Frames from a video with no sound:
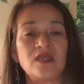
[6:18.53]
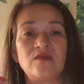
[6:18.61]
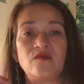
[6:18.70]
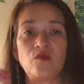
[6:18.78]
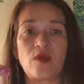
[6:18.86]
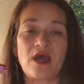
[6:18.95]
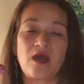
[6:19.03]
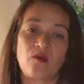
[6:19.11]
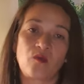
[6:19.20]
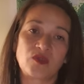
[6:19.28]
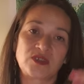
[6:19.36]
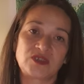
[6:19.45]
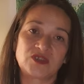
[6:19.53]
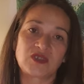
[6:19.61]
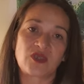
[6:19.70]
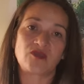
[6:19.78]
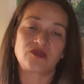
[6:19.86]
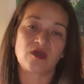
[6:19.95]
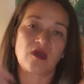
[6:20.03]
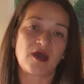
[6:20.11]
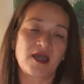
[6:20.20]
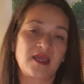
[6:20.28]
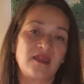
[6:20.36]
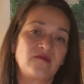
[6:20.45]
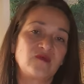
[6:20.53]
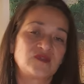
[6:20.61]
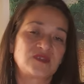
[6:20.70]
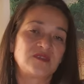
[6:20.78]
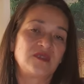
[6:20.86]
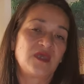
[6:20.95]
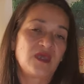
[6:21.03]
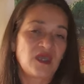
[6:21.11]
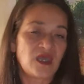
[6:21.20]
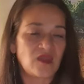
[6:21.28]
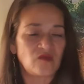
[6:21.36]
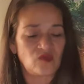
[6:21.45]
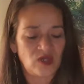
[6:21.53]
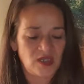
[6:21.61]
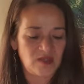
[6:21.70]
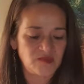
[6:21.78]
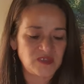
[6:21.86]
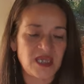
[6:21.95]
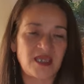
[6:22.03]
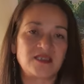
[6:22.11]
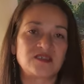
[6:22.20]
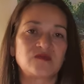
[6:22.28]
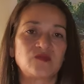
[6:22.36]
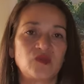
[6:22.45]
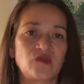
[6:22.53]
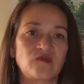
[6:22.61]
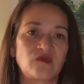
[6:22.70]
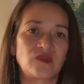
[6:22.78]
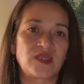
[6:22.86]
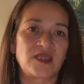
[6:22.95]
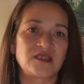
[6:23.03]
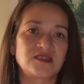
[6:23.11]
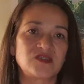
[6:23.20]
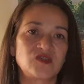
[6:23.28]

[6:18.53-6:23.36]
if you are wanting to go to higher levels and really obtain some beautiful things.